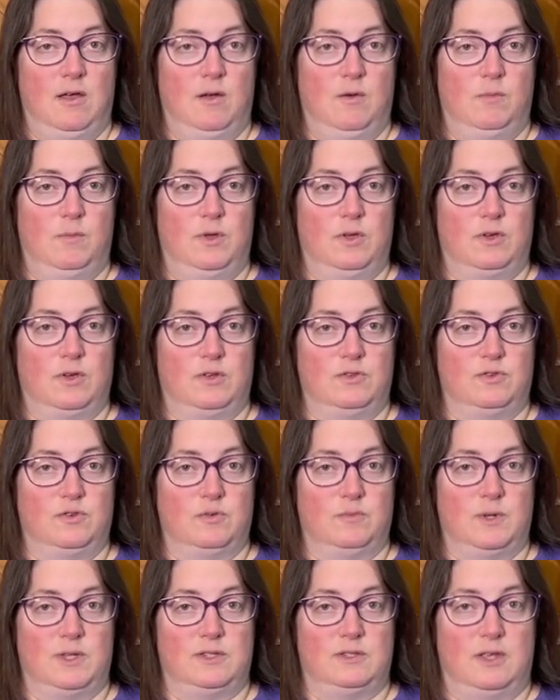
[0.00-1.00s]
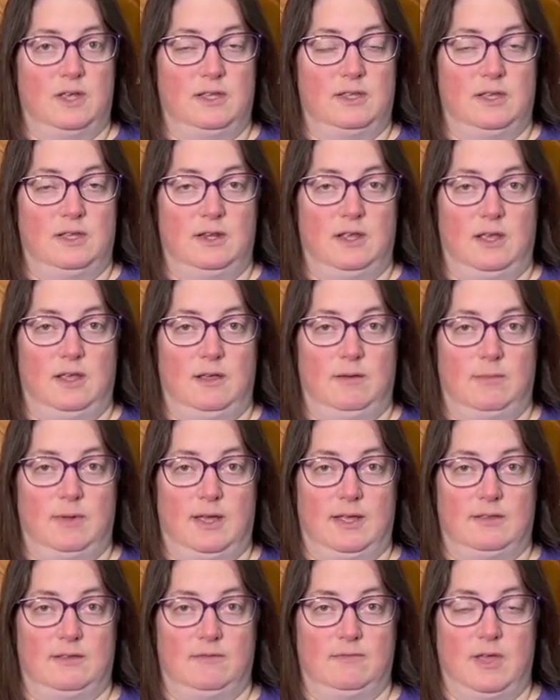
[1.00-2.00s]
because you'll be saying the name
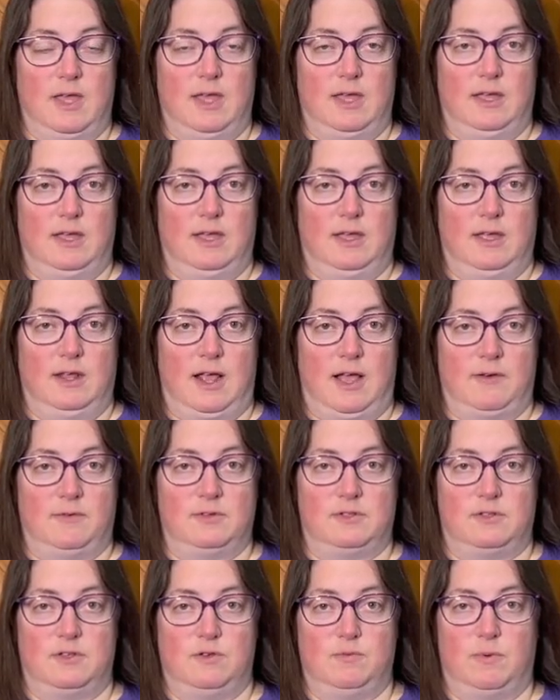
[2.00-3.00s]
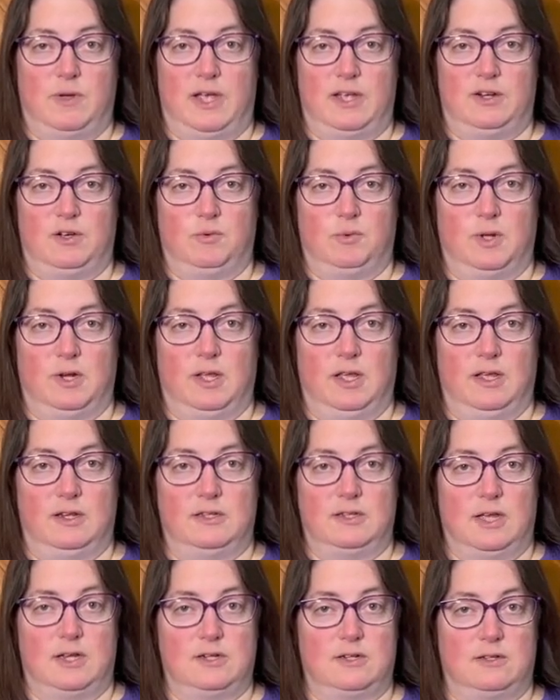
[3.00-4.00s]
at the vet, and obviously you probably don't want to
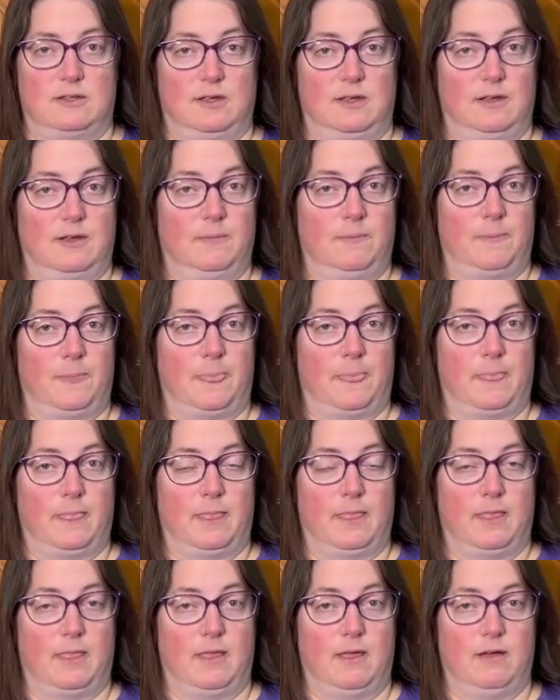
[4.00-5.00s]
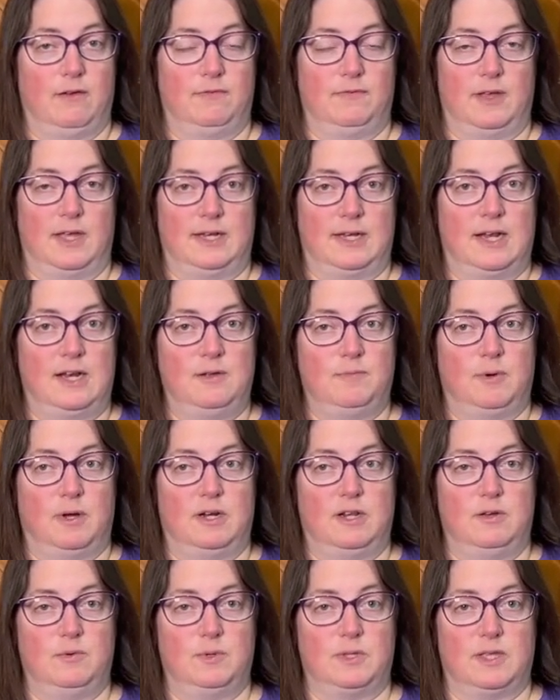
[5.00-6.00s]
intentionally offend
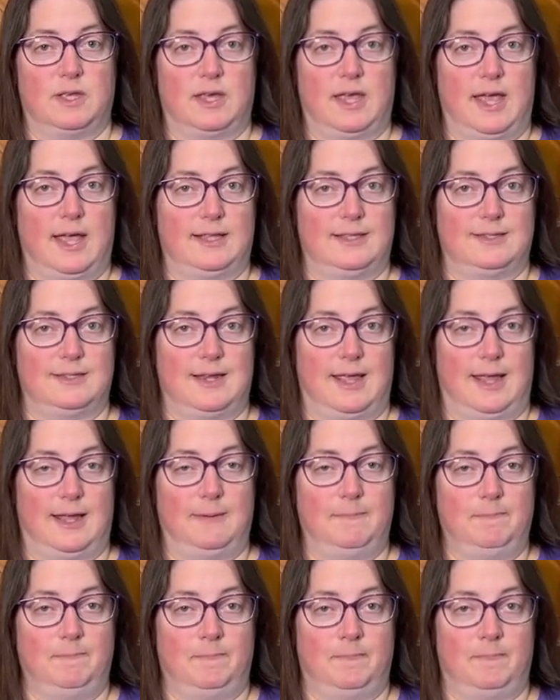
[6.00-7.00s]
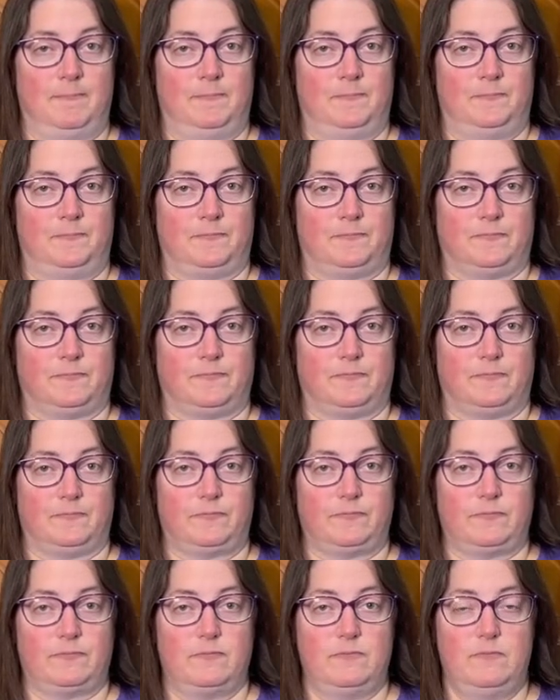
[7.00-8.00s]
anybody with the cat's name.
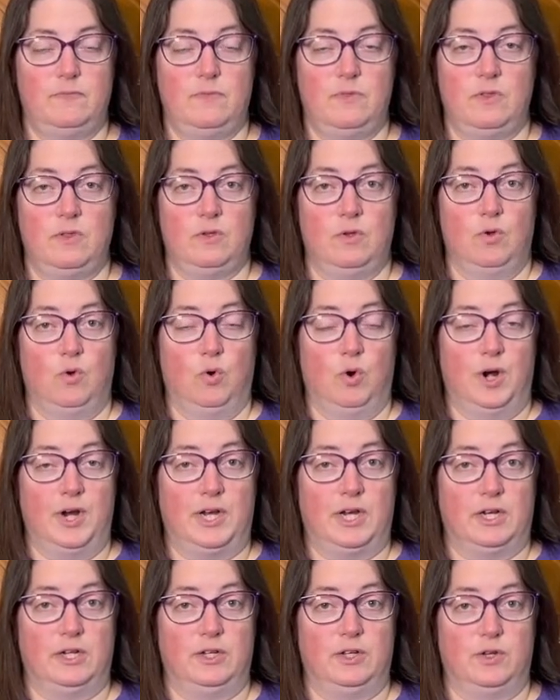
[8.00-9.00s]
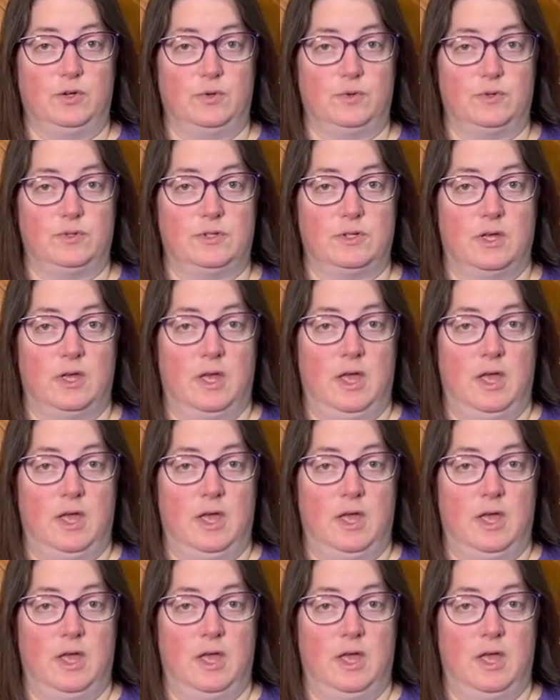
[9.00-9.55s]
Or you can use